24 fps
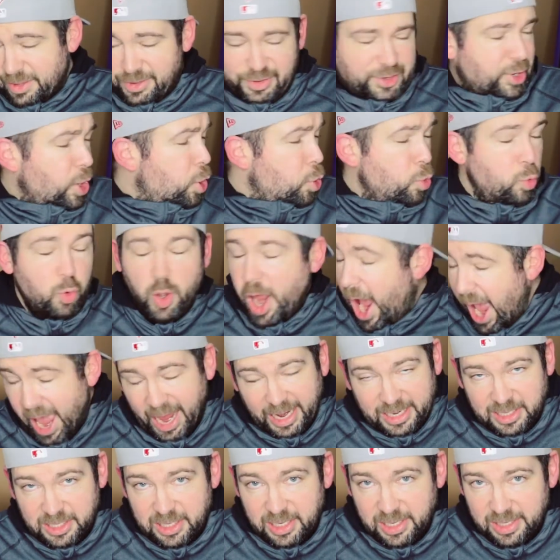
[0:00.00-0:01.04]
Do
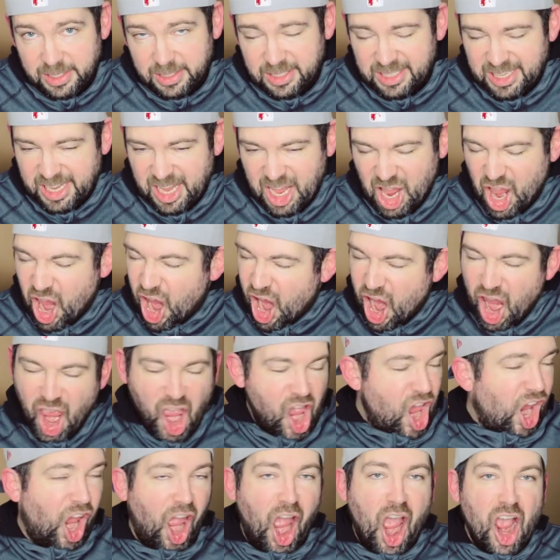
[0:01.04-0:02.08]
not
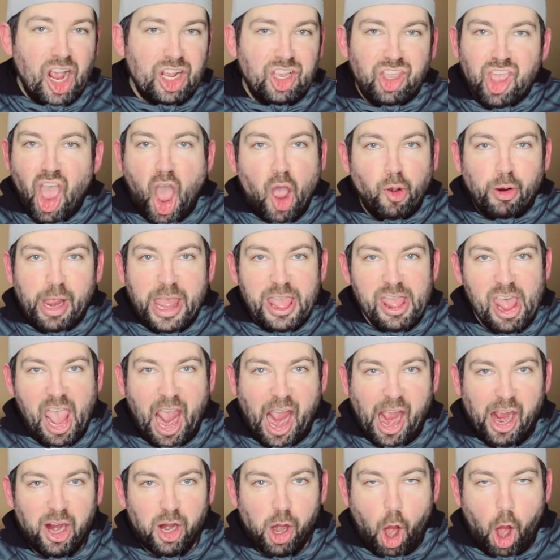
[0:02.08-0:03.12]
go in there.